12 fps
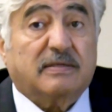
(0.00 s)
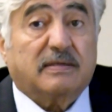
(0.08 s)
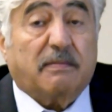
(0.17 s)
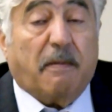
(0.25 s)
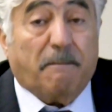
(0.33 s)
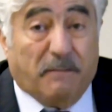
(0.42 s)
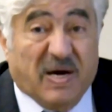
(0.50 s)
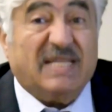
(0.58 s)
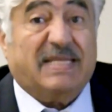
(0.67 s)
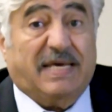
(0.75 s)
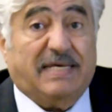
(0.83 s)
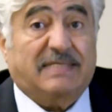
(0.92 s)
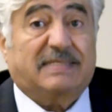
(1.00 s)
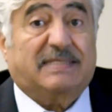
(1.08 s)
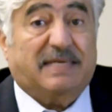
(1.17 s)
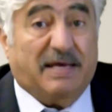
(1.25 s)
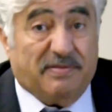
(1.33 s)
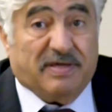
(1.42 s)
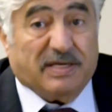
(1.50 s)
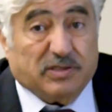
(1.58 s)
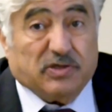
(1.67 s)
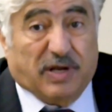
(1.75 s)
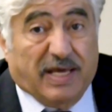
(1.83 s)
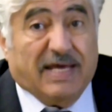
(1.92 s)
bodies in the
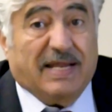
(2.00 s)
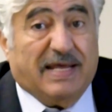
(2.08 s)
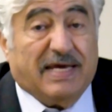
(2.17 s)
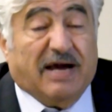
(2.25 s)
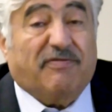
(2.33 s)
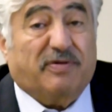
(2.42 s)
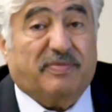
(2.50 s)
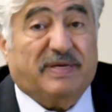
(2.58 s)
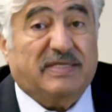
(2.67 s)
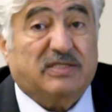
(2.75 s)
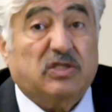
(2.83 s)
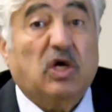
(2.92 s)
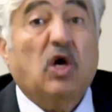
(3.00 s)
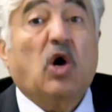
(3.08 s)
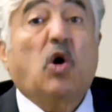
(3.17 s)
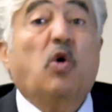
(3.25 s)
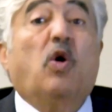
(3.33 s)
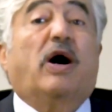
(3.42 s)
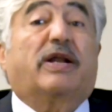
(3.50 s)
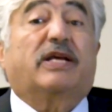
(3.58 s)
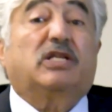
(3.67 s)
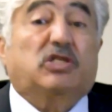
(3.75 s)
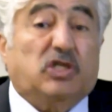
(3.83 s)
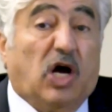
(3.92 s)
Israeli government who are
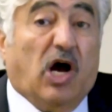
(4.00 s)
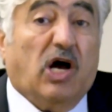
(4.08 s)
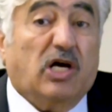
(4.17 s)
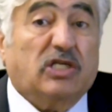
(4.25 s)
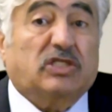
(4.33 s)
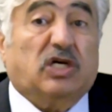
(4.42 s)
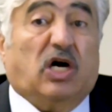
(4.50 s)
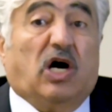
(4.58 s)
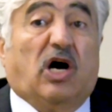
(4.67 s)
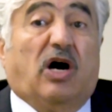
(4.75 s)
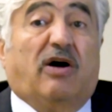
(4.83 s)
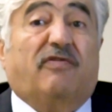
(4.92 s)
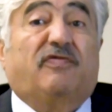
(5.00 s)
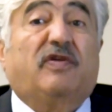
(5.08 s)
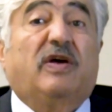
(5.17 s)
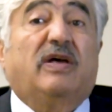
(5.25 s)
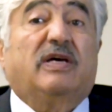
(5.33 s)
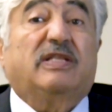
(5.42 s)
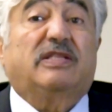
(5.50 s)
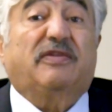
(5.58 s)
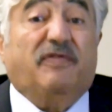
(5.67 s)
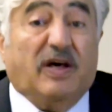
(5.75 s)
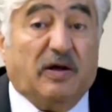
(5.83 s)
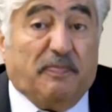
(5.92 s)
in charge of
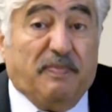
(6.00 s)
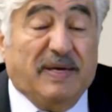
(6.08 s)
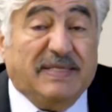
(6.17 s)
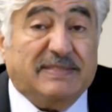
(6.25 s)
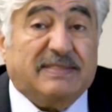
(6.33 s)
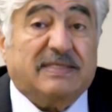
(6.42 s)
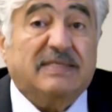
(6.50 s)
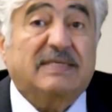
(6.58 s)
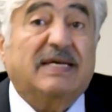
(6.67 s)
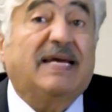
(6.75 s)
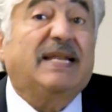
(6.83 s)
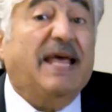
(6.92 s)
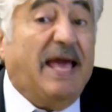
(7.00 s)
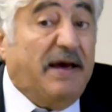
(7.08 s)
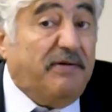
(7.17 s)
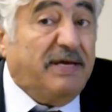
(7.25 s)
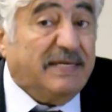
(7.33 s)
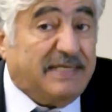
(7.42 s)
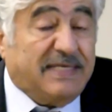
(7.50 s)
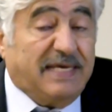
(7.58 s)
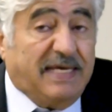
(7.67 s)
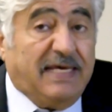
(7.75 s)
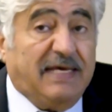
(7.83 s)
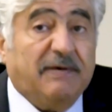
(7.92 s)
development in Area
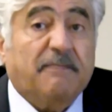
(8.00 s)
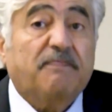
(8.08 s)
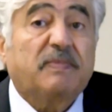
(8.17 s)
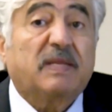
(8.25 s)
C,